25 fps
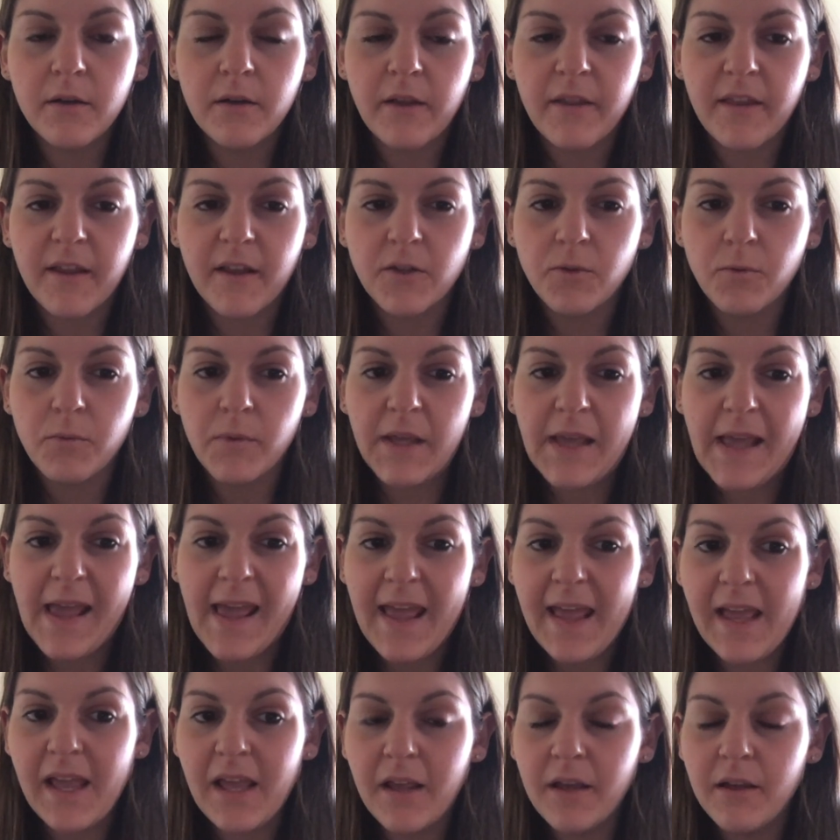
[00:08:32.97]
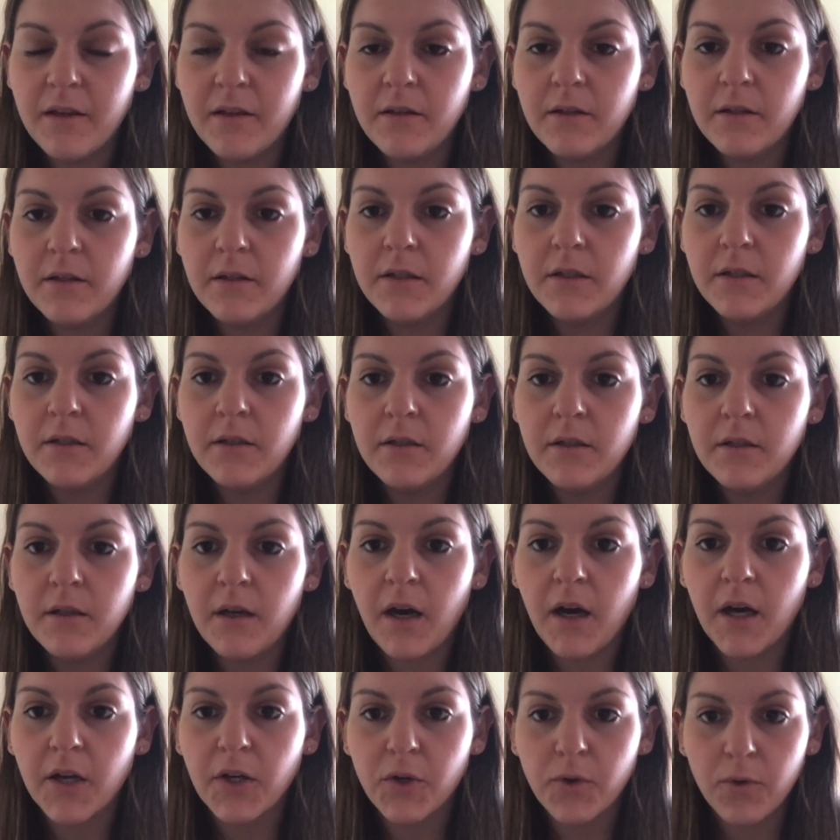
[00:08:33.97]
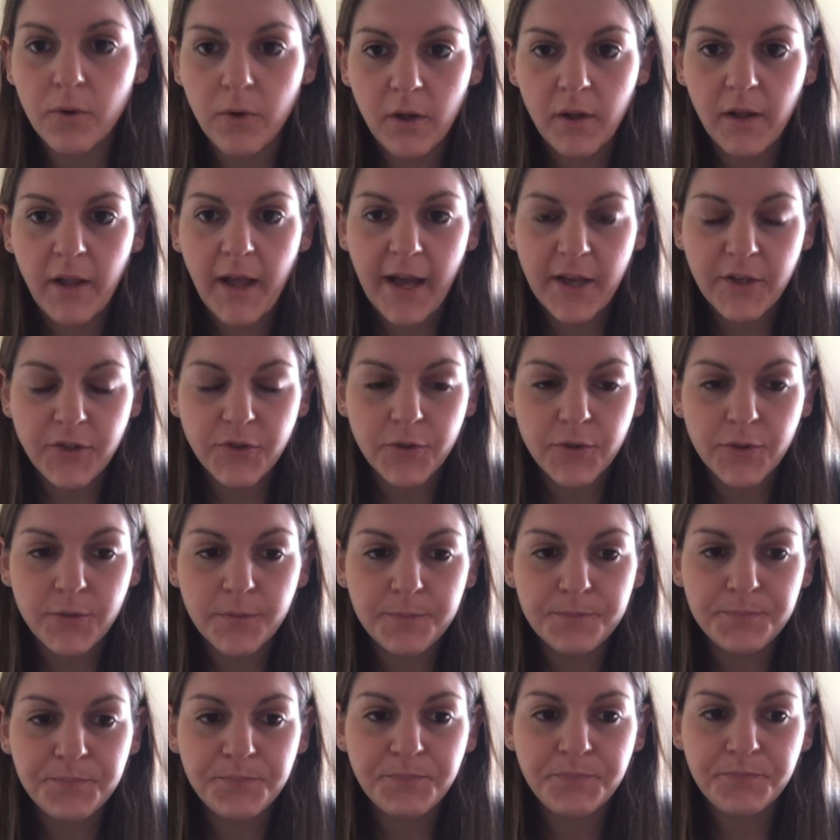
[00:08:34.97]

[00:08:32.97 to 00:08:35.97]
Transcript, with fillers: I think it's week eight on Google Classroom.